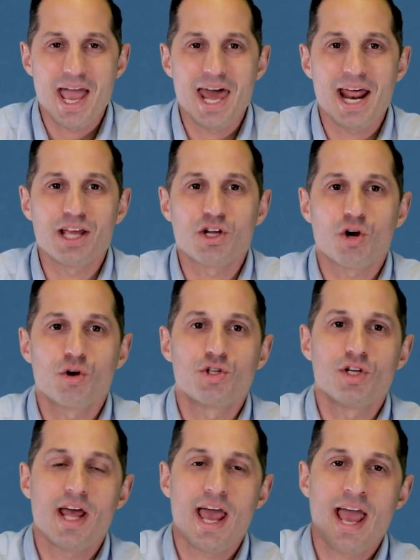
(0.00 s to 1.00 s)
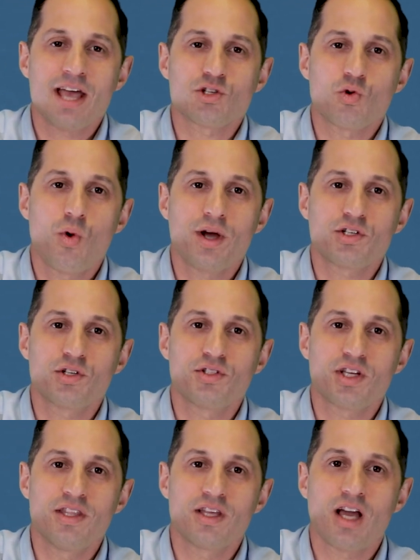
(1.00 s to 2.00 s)
And I encourage you to ask
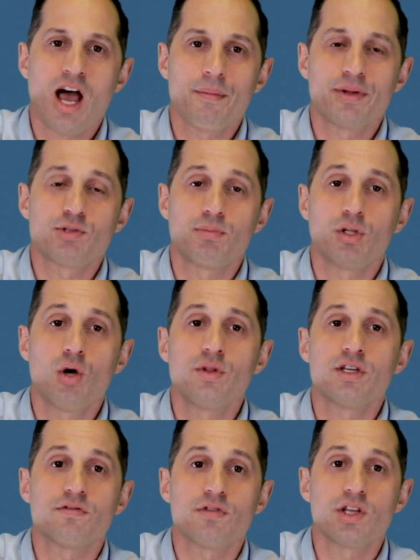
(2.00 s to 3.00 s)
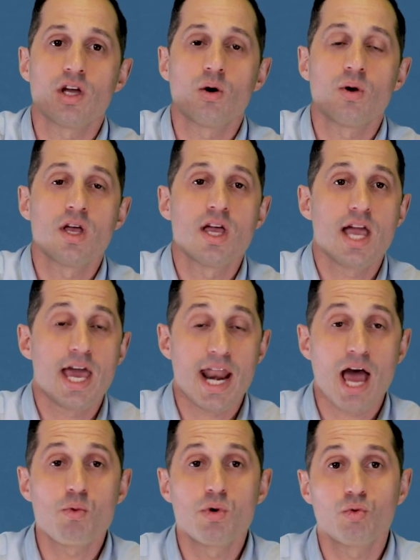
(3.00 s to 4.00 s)
questions in the comments below this video
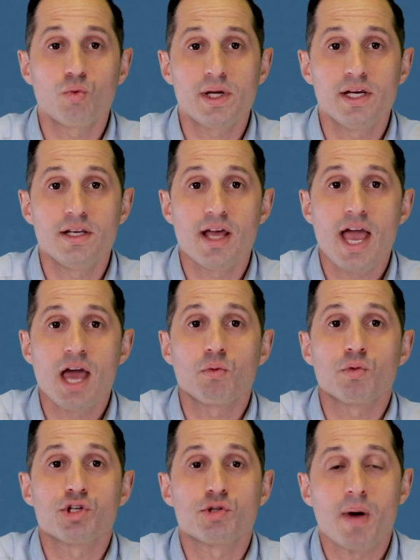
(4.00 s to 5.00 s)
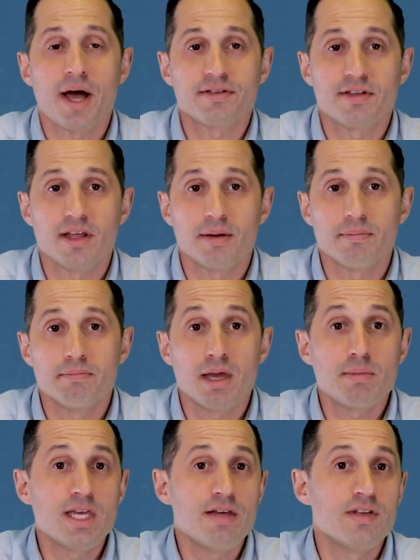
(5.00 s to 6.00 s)
and I will read and respond to them,
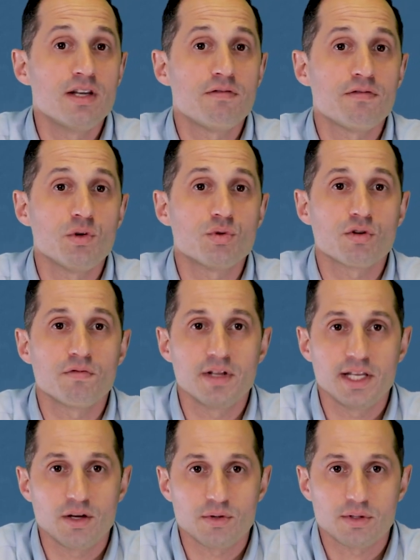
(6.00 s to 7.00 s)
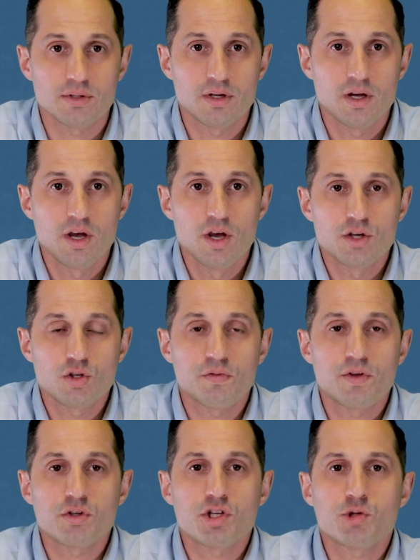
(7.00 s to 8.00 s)
maybe even in future videos. So
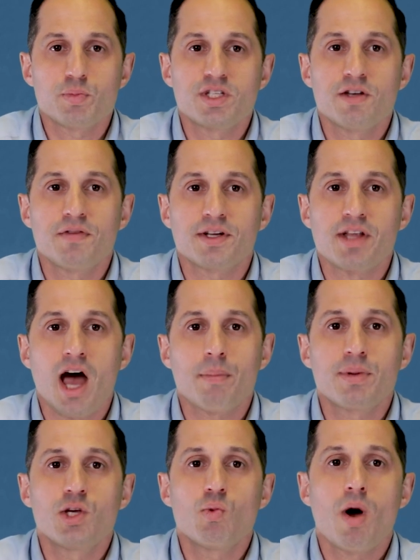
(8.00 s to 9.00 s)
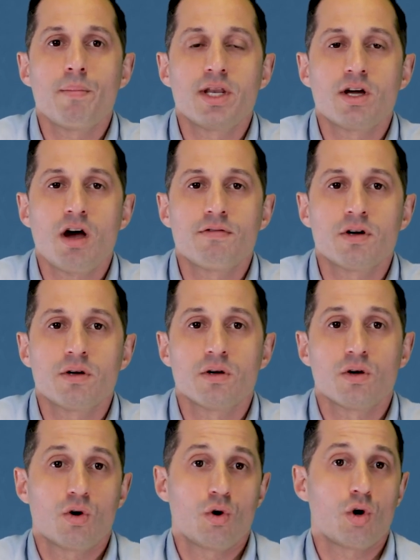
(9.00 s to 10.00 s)
if there's a specific topic you want me to cover
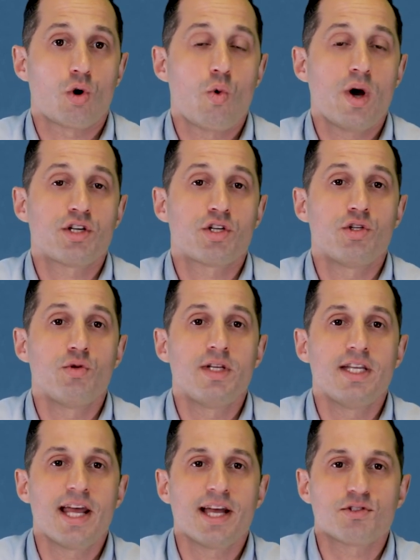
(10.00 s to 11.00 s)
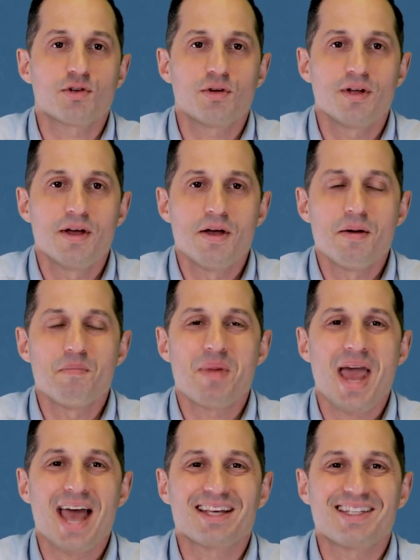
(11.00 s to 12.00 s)
or a question you need answered,
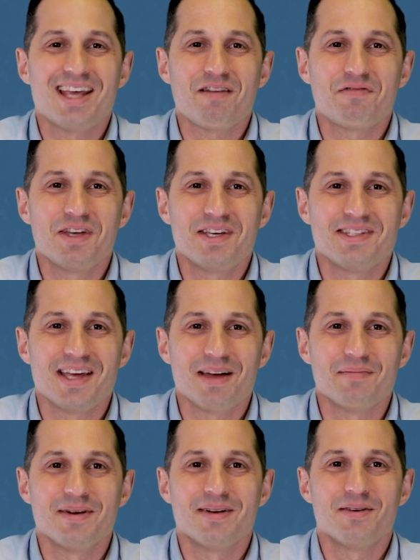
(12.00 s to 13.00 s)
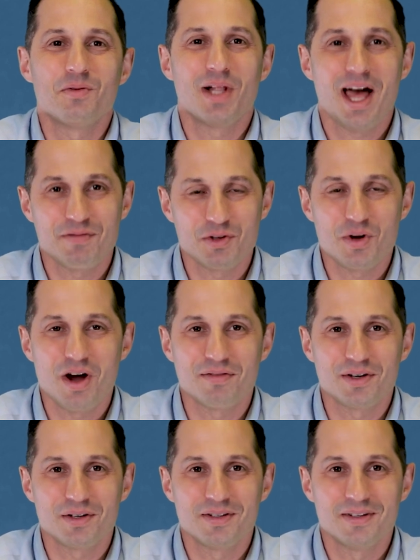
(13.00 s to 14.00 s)
Pass the FE exam will have you covered.